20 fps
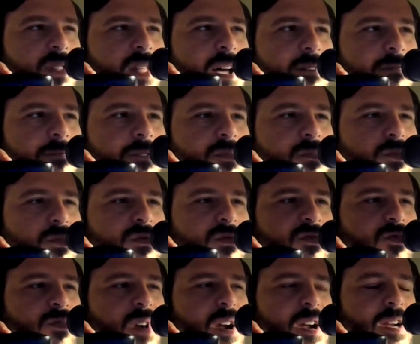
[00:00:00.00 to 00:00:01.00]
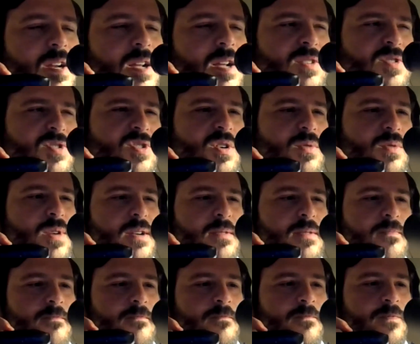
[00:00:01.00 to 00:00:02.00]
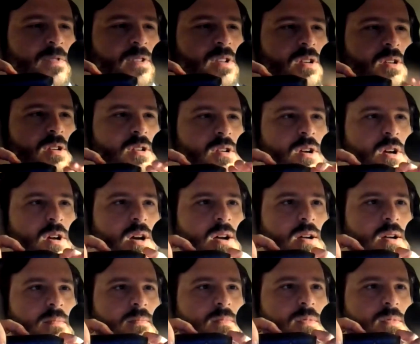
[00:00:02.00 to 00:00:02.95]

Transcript: left, moved right, and so on. Let's